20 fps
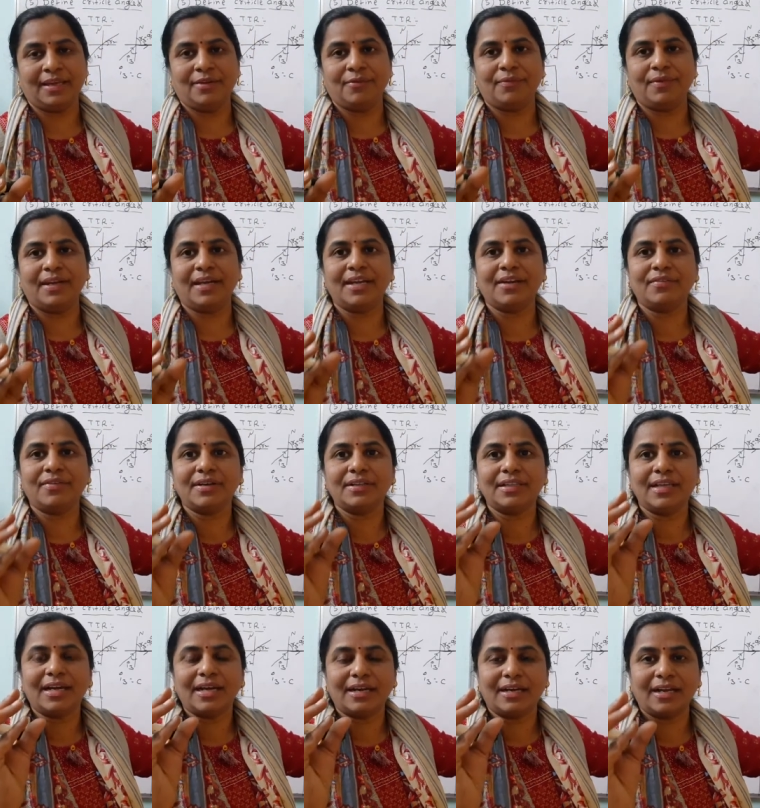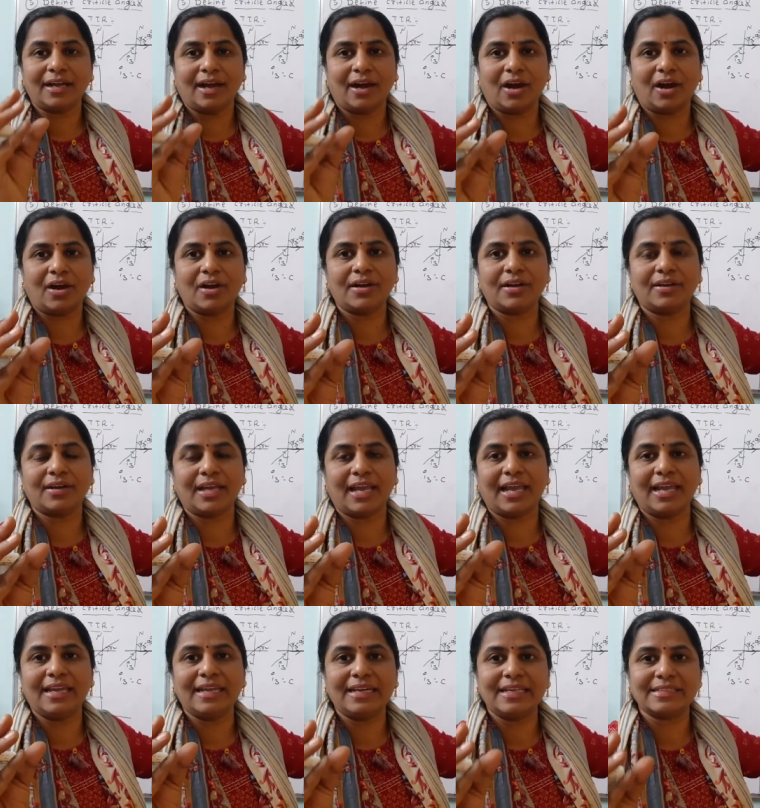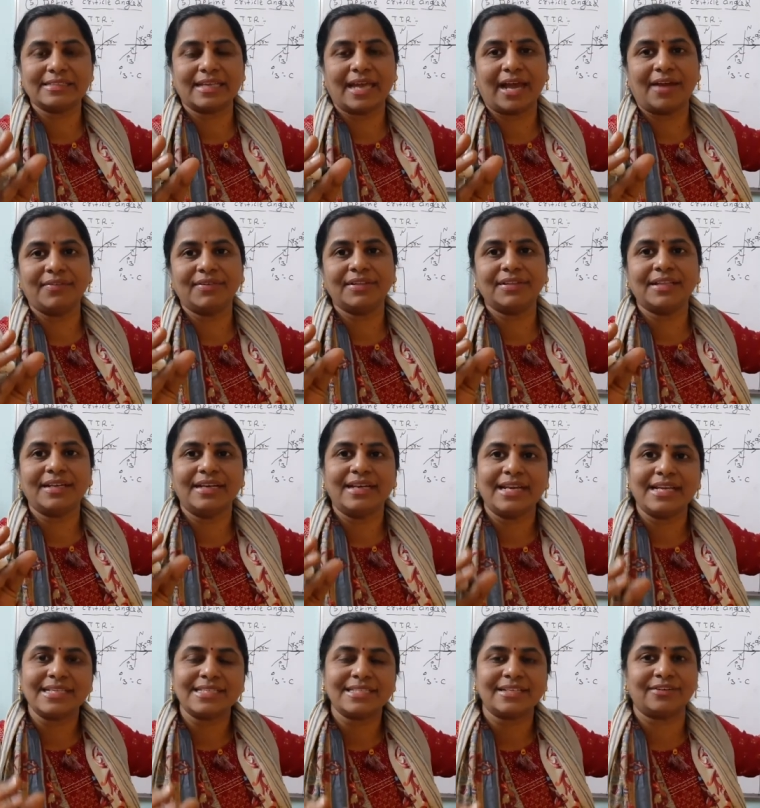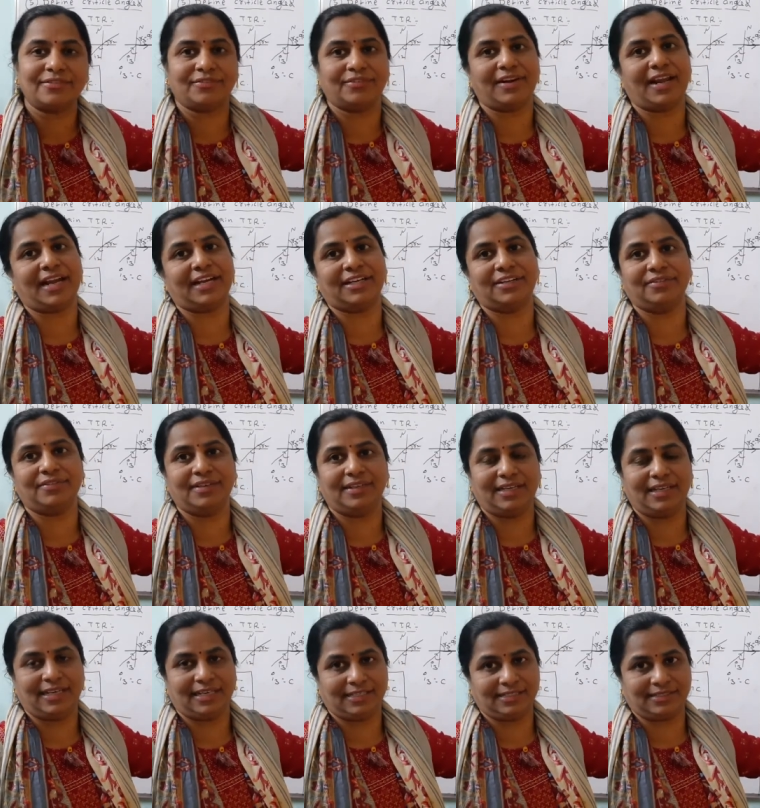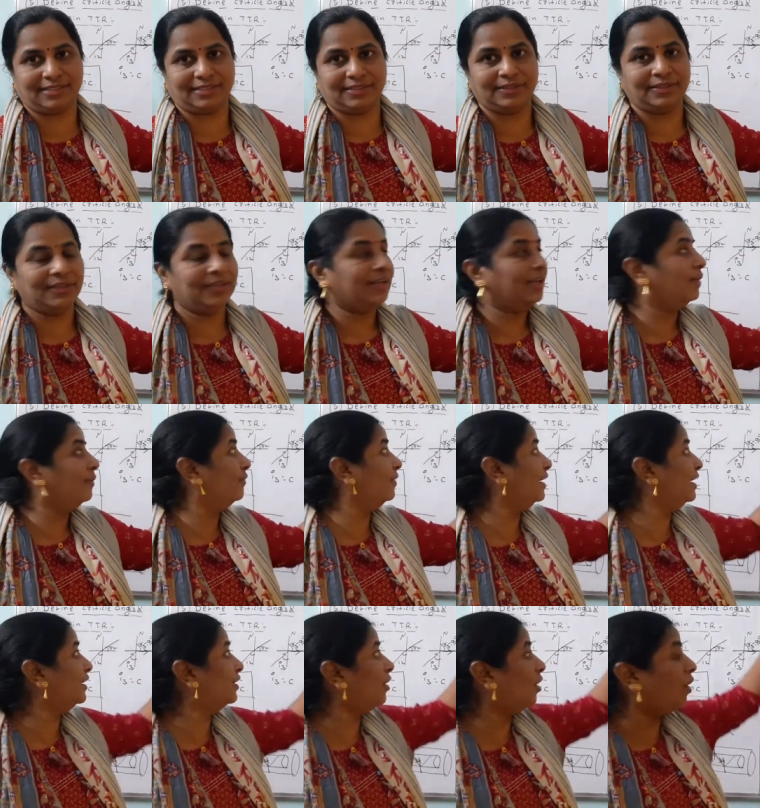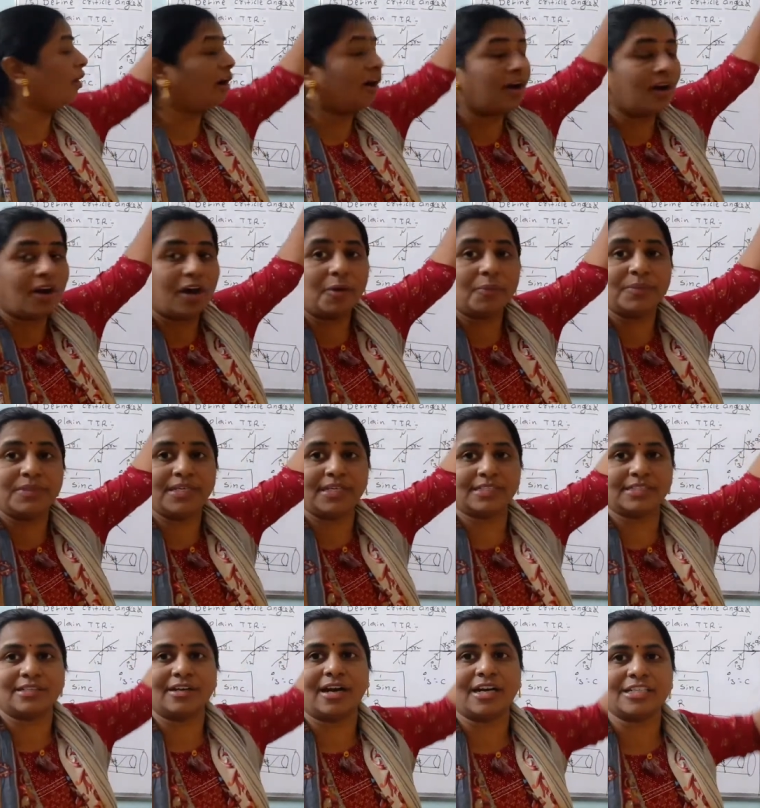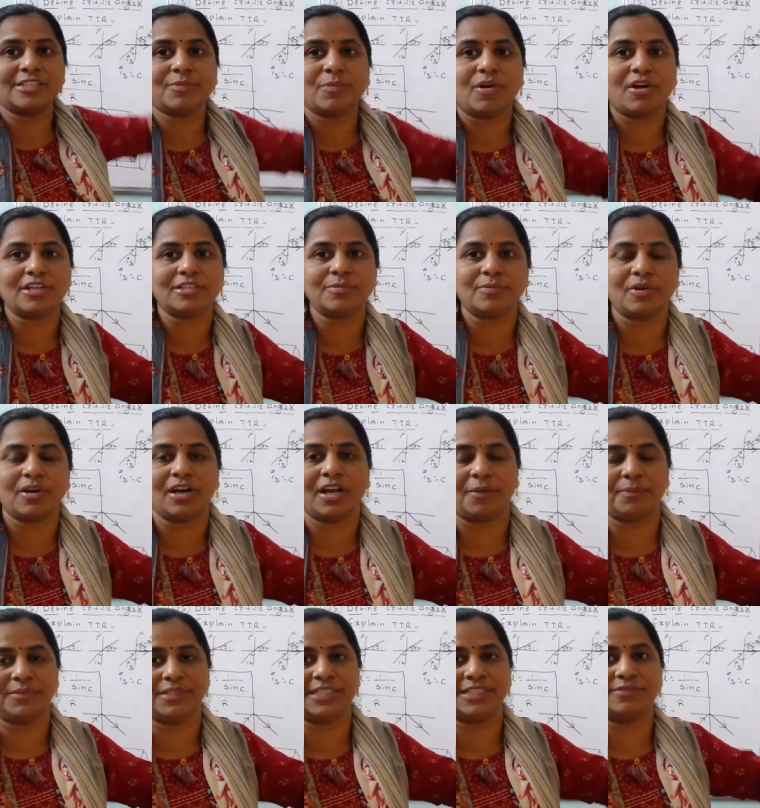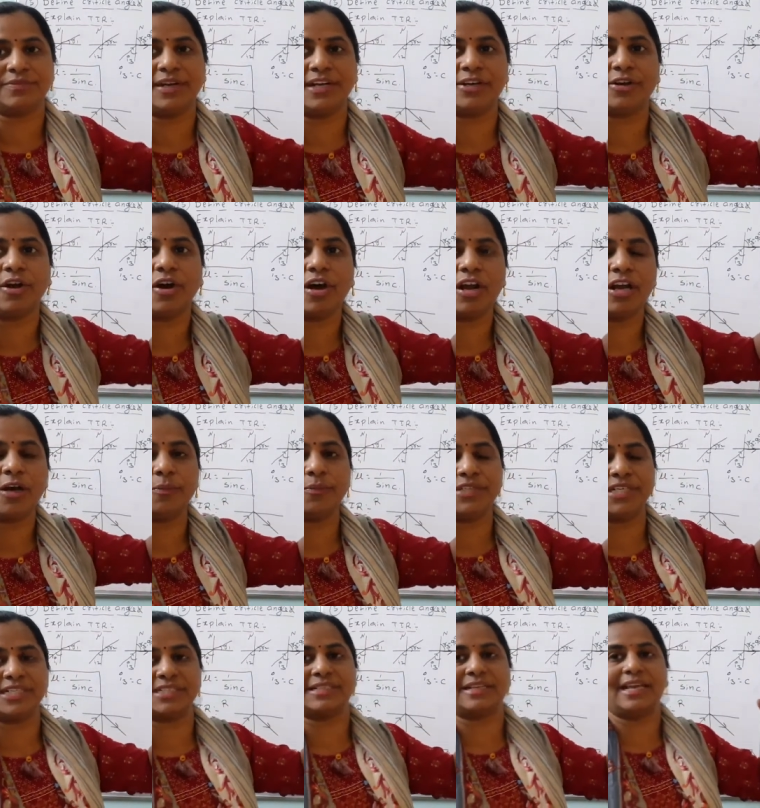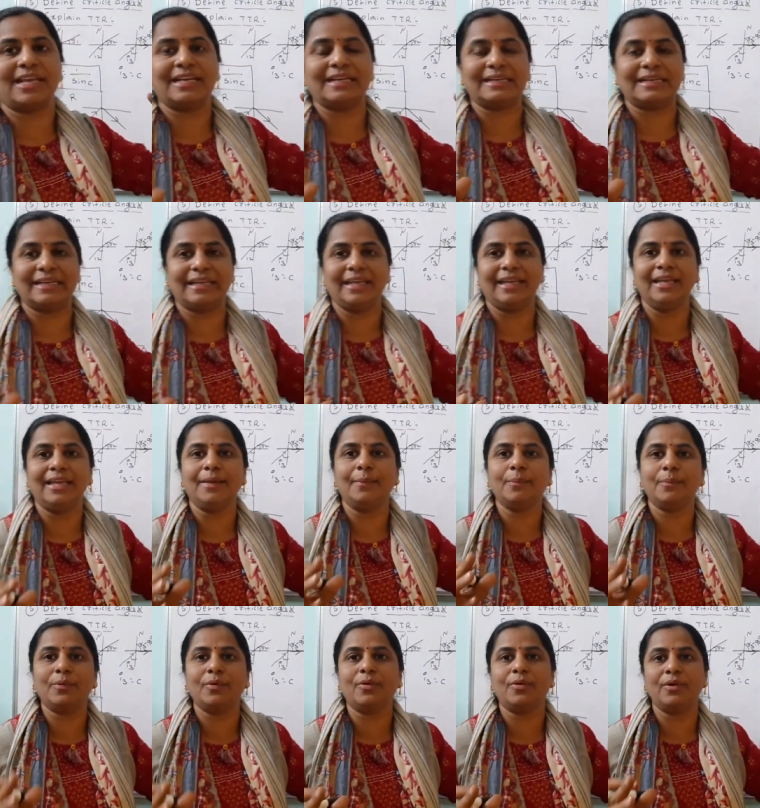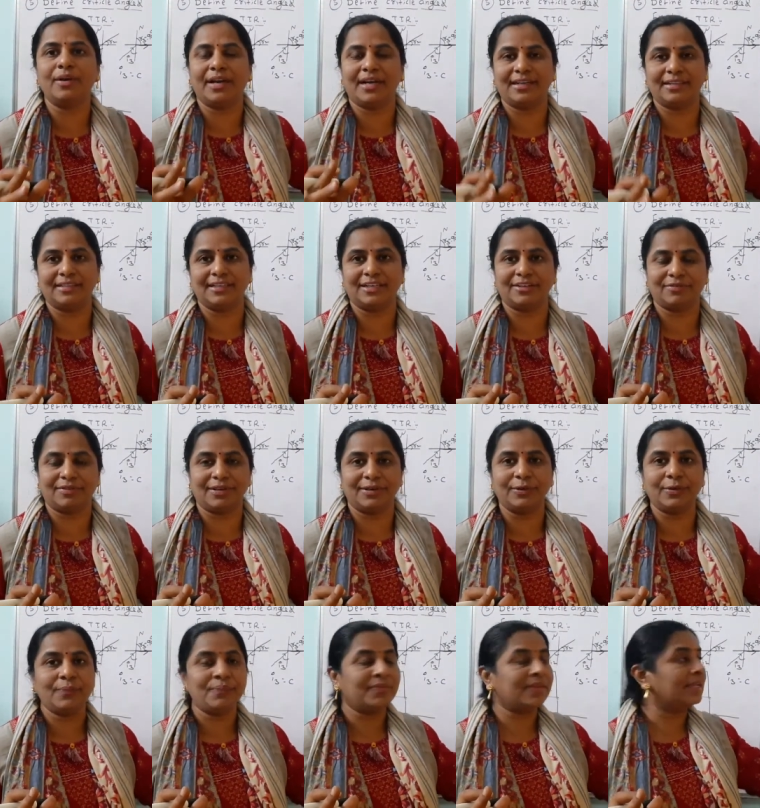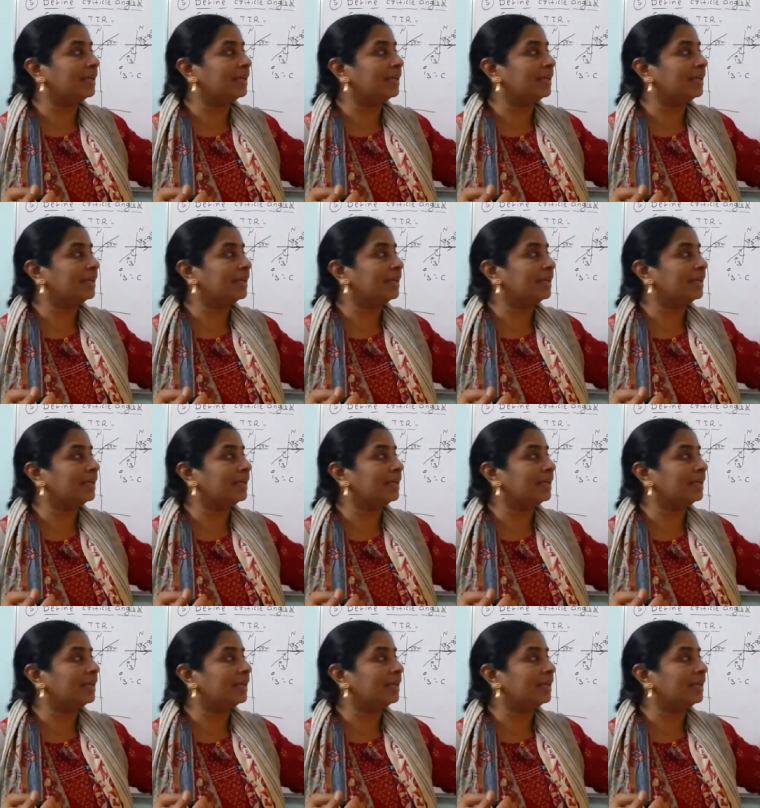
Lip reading: Whenever the hot air is having the less refractive index, when tall objects, not small objects, when tall objects like tree, pole and that one, no,